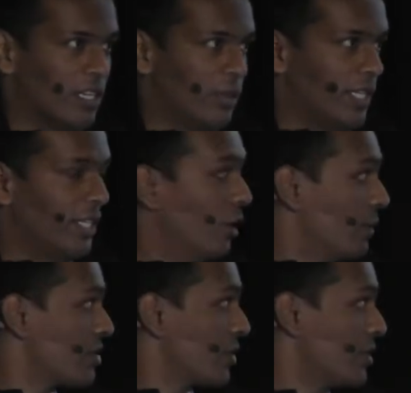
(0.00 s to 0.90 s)
to be
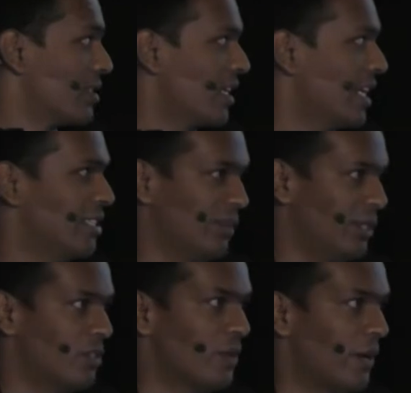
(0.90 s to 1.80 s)
open source and to be
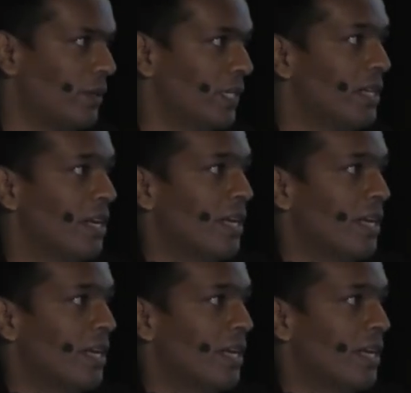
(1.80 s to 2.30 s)
used by everyone.